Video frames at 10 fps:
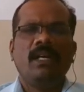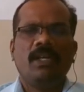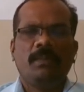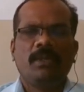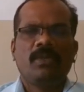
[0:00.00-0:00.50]

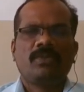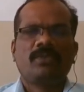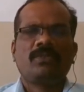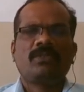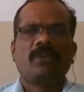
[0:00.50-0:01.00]
Human
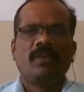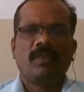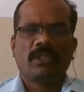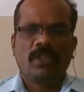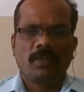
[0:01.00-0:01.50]
resource is
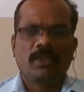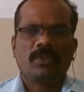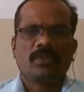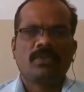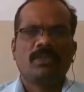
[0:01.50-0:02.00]
always human
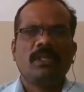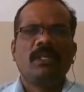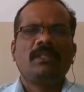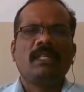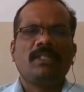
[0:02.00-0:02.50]
resource.
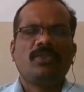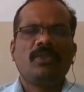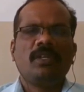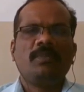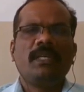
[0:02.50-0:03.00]
That should
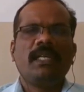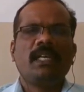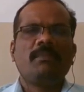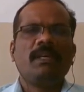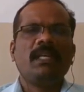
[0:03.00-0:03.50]
not be
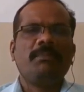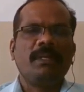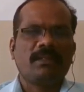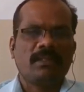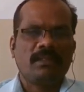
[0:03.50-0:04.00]
taken by a
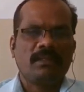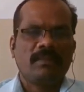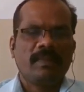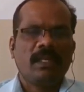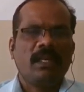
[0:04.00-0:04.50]
person.
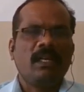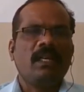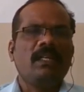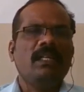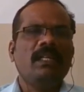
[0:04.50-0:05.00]

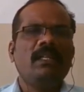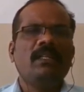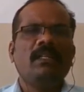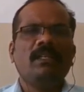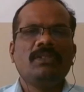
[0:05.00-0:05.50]

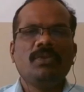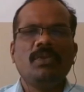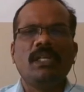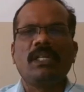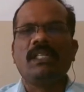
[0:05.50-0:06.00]
He is good
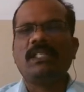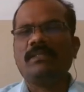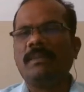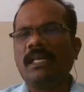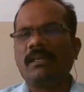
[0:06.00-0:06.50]
or he is
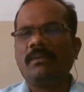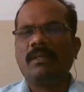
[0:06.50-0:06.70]
bad.